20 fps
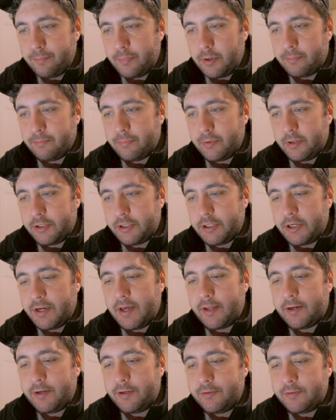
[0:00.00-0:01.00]
bump the
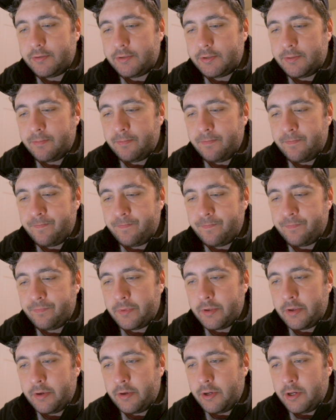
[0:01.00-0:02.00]
shadows,
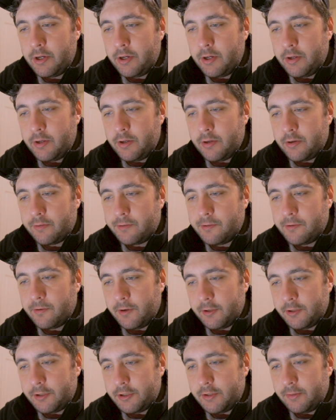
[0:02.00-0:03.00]

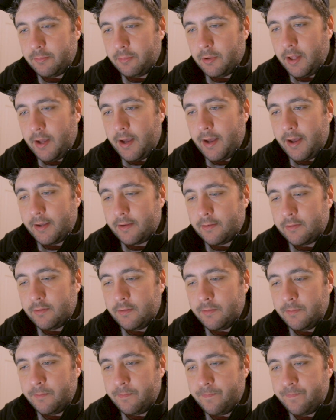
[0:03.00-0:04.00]
crunch the
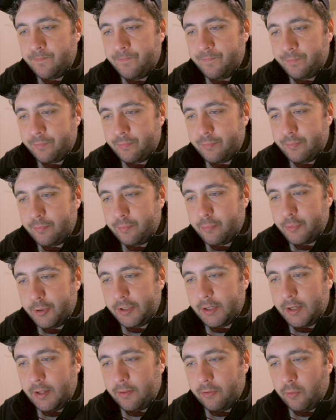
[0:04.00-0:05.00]
blacks,
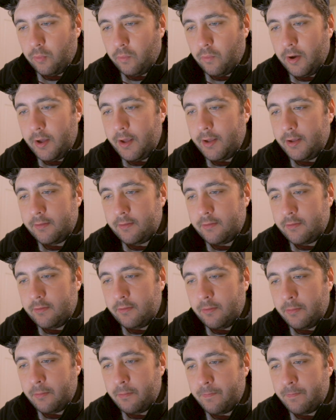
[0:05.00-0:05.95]
bring out the whites.